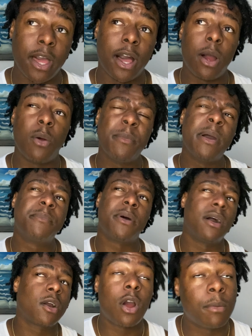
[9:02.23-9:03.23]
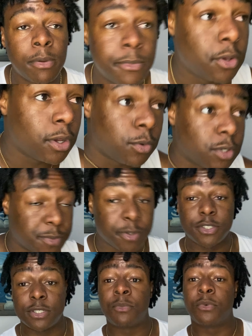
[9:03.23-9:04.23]
I can't remember who it was,
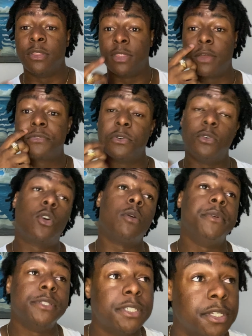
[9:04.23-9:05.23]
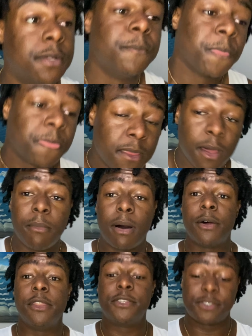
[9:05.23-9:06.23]
but someone definitely commented
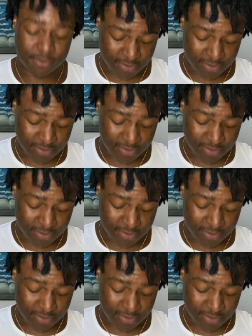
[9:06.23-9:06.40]
about this.